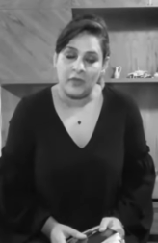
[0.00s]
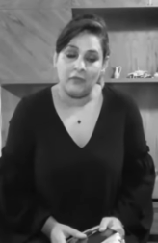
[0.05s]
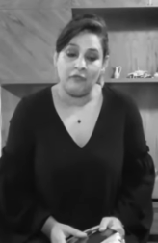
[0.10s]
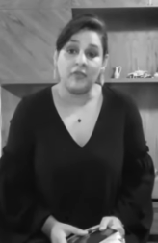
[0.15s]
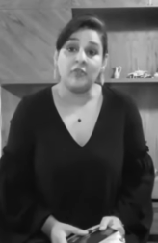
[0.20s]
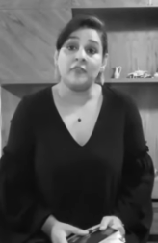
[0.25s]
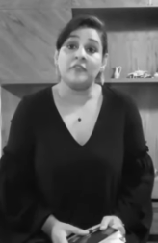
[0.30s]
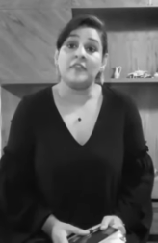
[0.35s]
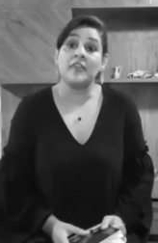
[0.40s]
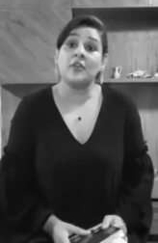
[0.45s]

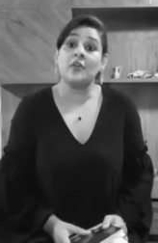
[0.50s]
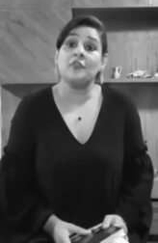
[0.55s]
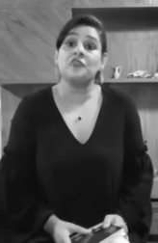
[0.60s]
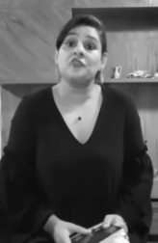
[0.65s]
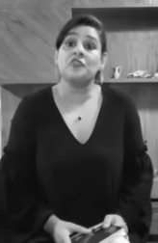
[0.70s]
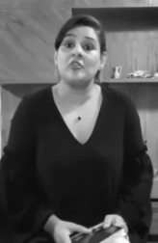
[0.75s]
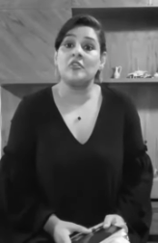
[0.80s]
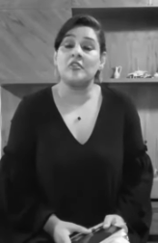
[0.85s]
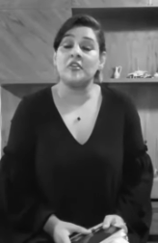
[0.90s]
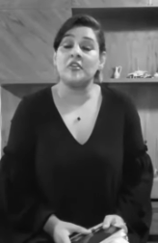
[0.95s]
When you think of
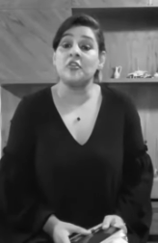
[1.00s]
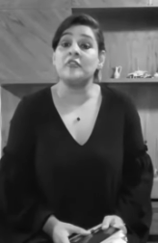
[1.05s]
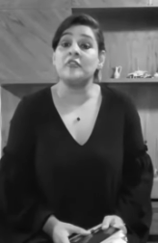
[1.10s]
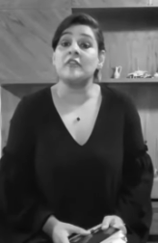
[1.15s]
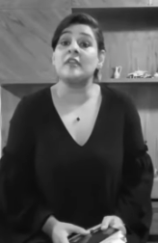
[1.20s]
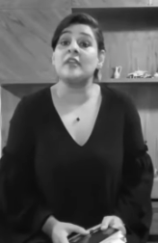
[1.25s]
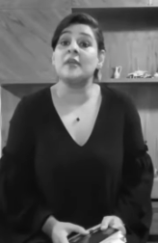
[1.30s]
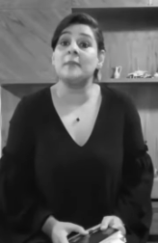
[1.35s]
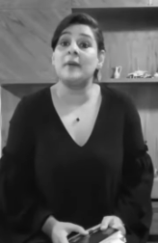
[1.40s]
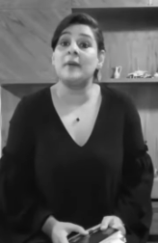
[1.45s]
children, you
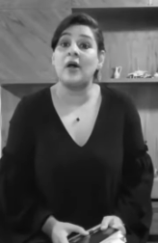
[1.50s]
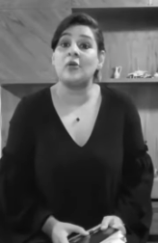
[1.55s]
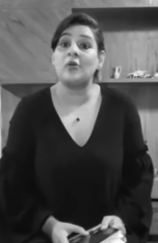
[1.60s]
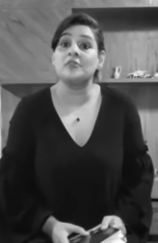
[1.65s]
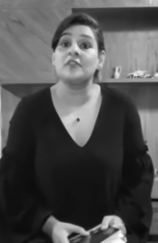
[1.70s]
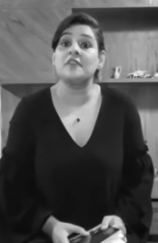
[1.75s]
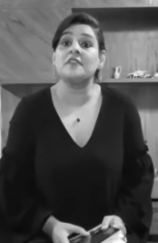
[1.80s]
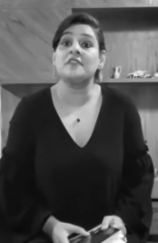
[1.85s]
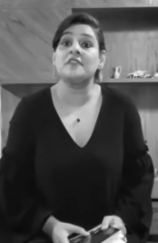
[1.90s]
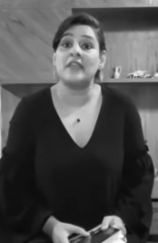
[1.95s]
think
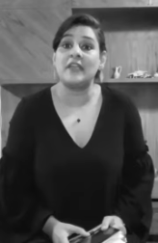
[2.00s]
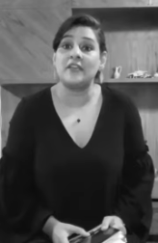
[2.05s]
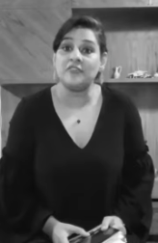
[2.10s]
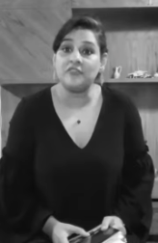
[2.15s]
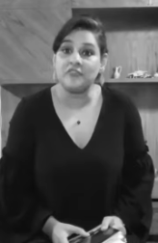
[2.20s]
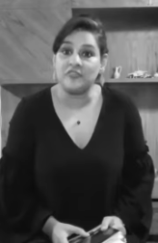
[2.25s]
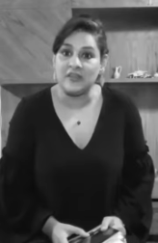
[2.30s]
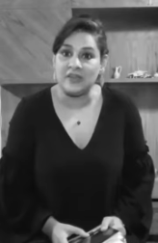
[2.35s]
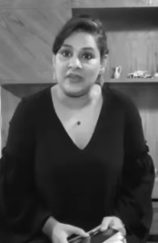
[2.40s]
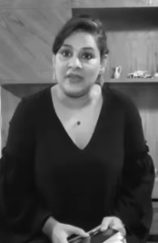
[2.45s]
about the
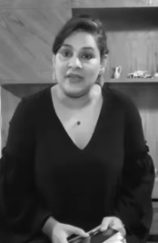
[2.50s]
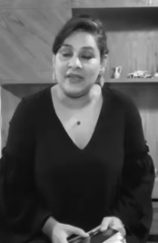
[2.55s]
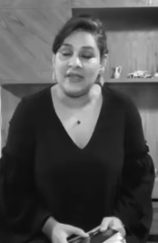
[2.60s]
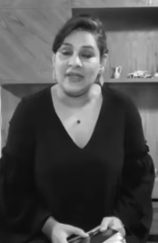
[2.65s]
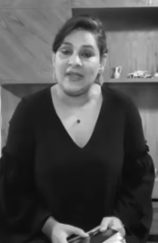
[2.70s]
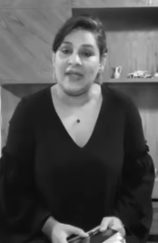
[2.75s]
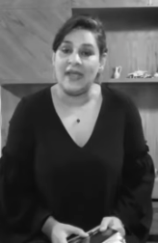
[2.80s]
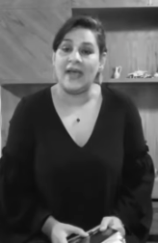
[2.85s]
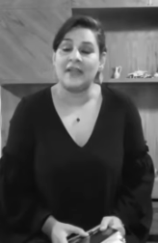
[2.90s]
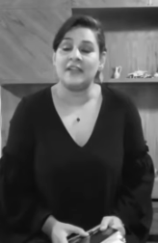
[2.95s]
safety,
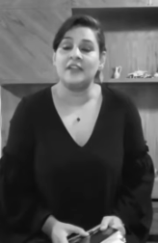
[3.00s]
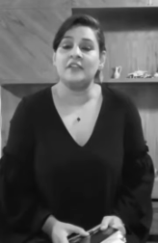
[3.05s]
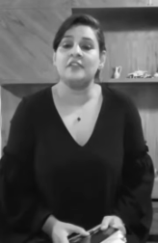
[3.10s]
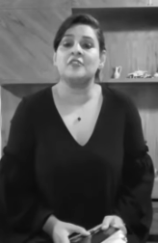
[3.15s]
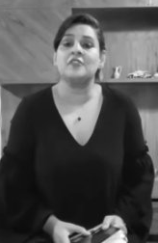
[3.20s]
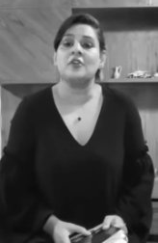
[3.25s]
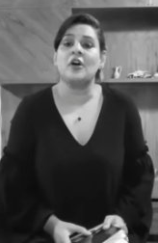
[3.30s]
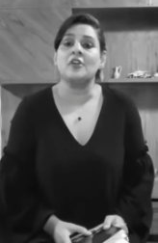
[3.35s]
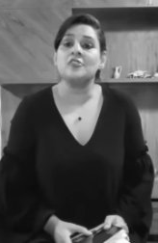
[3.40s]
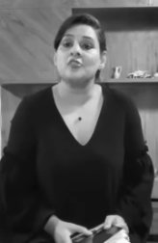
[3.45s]
and it
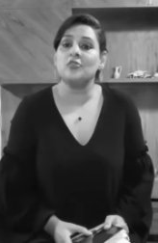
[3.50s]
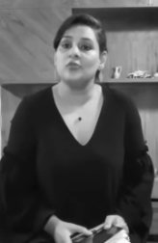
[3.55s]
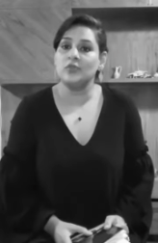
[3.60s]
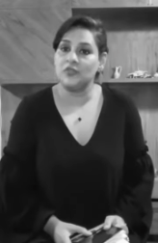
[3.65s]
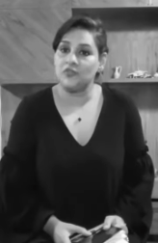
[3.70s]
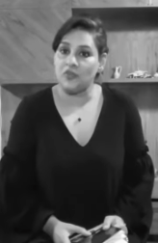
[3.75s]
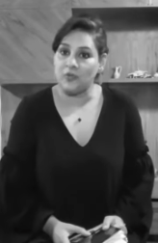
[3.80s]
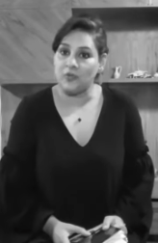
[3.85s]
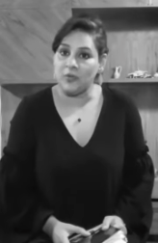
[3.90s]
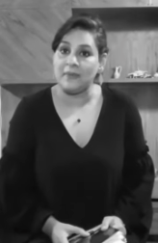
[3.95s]
is not
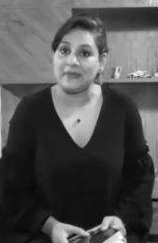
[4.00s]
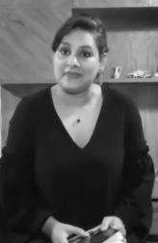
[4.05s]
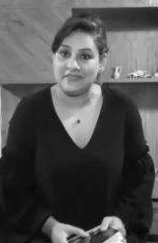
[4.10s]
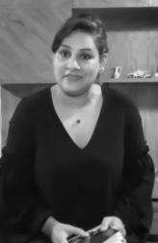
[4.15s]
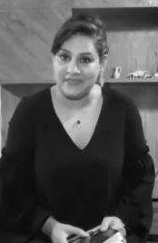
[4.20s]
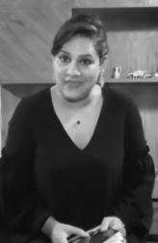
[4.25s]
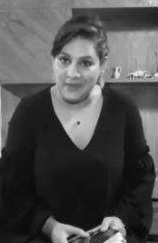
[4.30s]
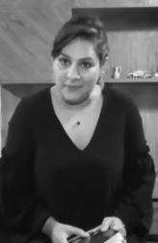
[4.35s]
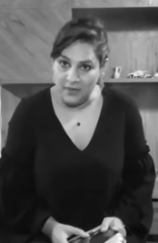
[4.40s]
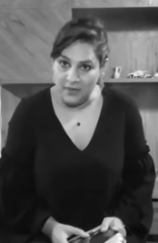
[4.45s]
only from a
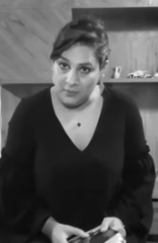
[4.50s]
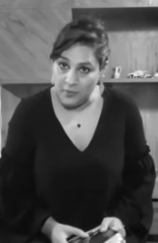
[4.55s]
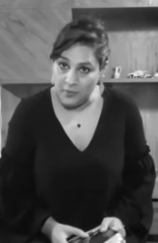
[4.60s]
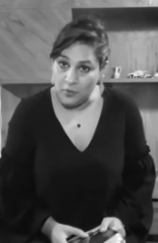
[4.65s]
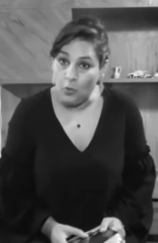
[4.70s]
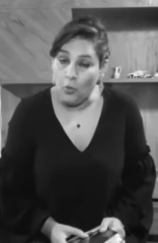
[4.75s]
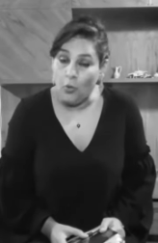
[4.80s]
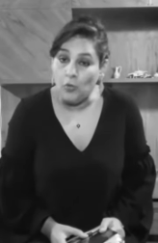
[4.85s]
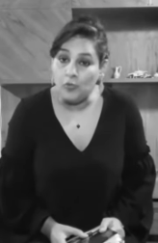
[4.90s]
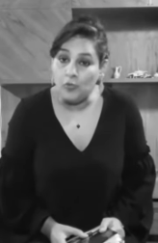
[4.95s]
pandemic, but
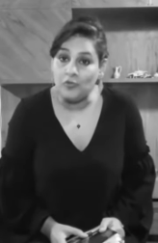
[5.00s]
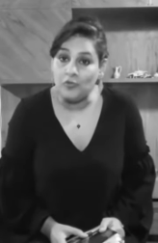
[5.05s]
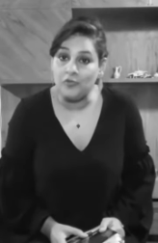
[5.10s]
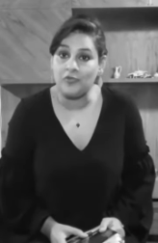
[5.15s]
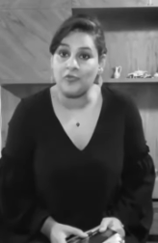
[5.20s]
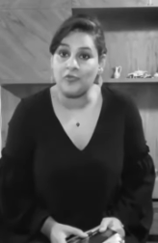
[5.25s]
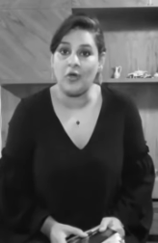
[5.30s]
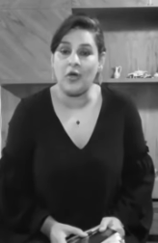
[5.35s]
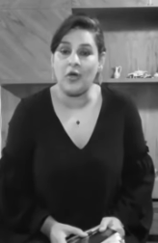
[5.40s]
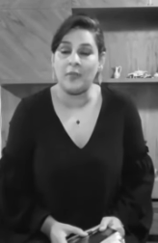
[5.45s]
also
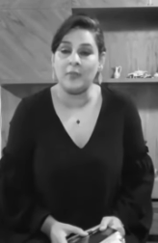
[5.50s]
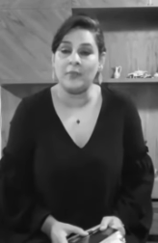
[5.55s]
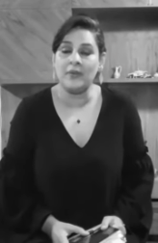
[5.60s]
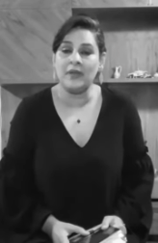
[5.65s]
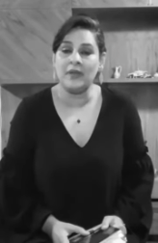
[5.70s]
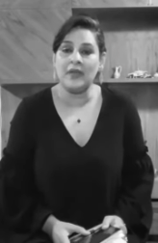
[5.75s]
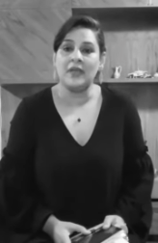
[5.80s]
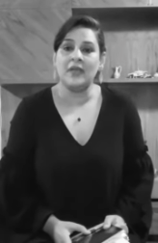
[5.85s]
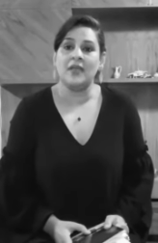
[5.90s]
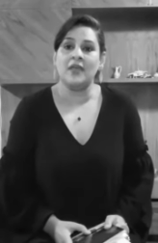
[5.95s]

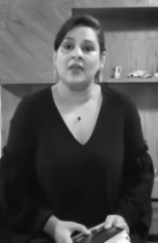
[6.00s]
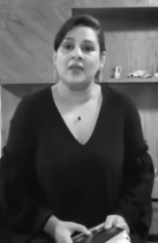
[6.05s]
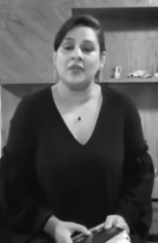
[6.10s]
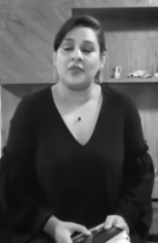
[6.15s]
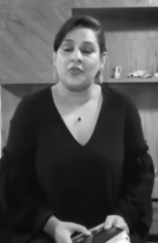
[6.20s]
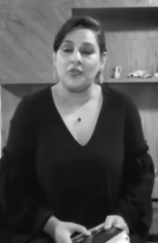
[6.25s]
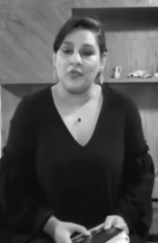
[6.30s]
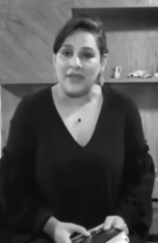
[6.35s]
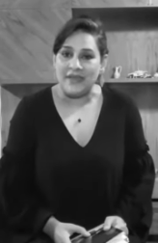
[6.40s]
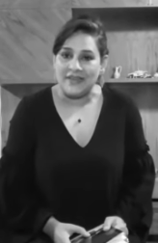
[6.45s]
from
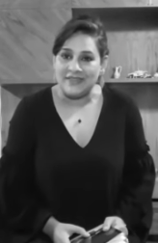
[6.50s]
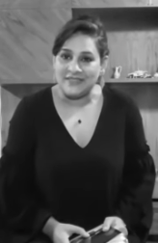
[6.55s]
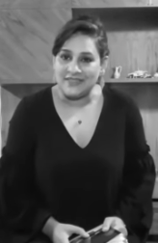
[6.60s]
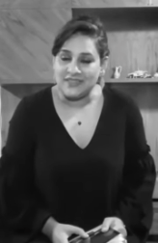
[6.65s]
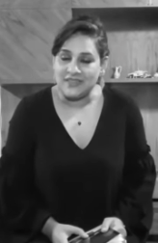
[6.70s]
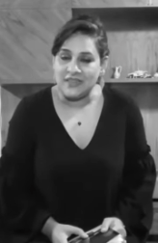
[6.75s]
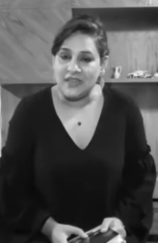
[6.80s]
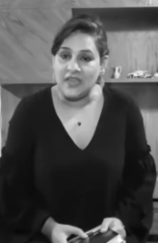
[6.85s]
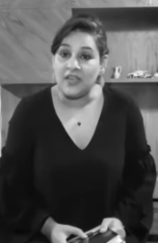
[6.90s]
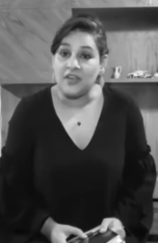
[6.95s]
greed,
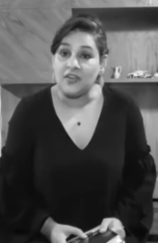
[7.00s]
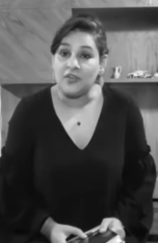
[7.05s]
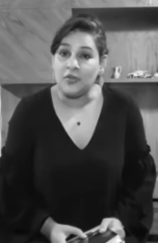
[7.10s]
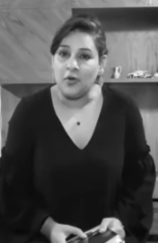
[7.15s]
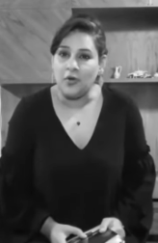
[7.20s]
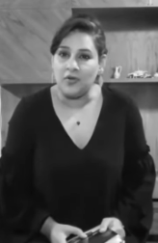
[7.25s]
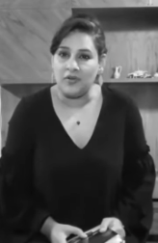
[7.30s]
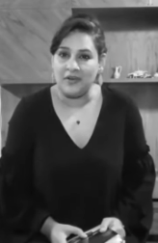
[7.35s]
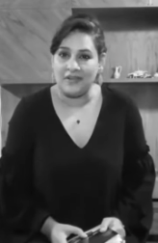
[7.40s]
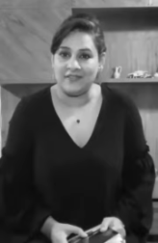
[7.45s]

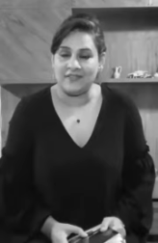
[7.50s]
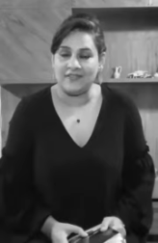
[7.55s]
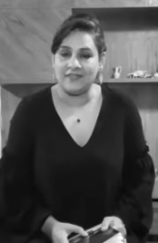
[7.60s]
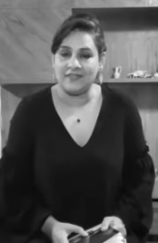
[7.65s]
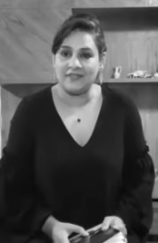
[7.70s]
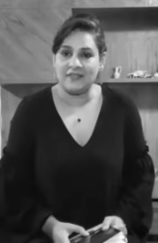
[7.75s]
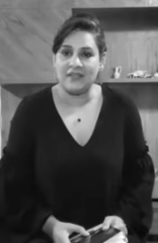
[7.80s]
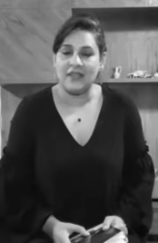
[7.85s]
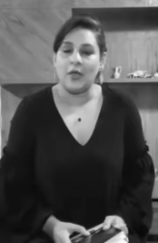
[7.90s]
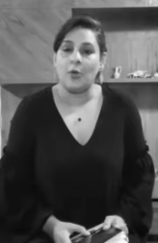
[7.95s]

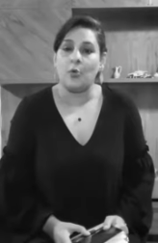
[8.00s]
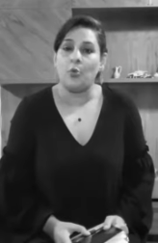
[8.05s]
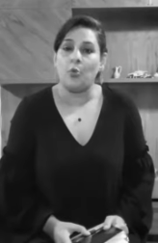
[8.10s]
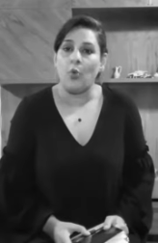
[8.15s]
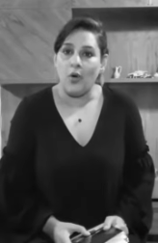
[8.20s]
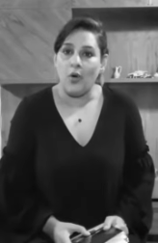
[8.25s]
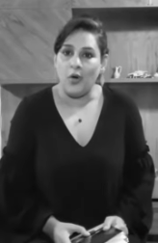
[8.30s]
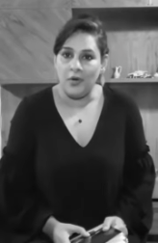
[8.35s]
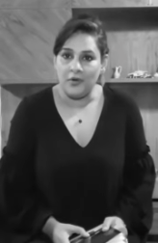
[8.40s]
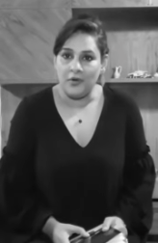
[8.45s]
ignorance,
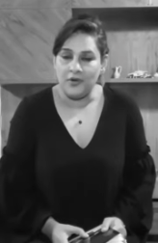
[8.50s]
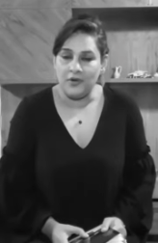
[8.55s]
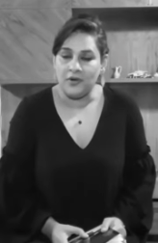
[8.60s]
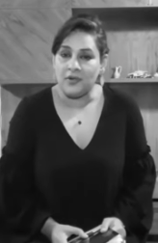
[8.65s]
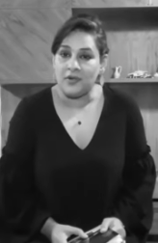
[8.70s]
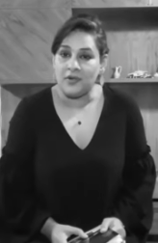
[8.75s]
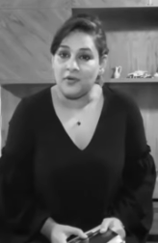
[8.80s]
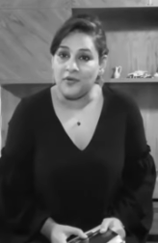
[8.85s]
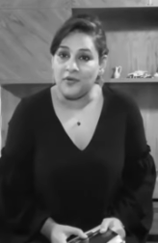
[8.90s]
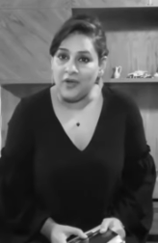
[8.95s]
war,
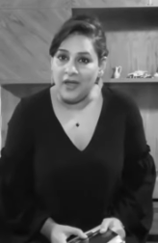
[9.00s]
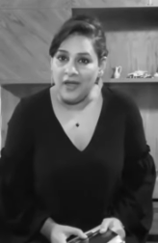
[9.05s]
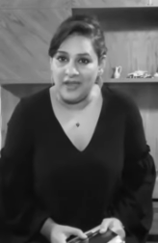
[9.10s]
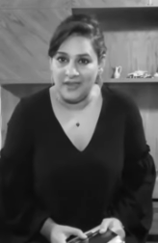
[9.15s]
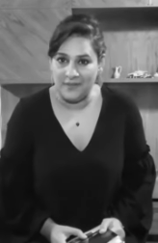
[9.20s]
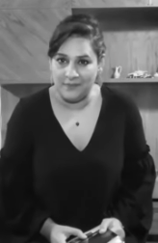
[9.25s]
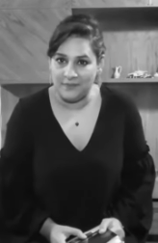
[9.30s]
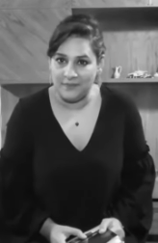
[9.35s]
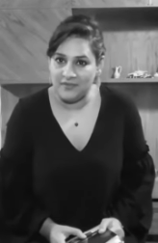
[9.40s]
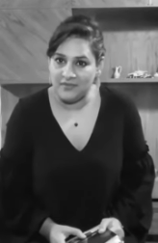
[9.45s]

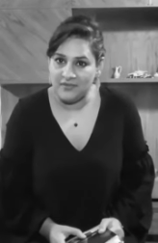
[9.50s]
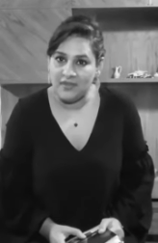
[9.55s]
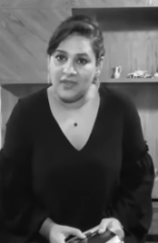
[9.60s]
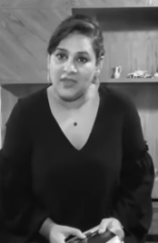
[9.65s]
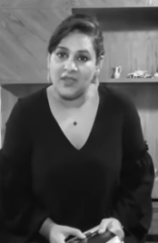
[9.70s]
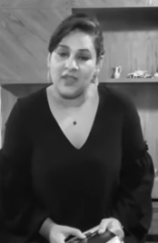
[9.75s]
crimes.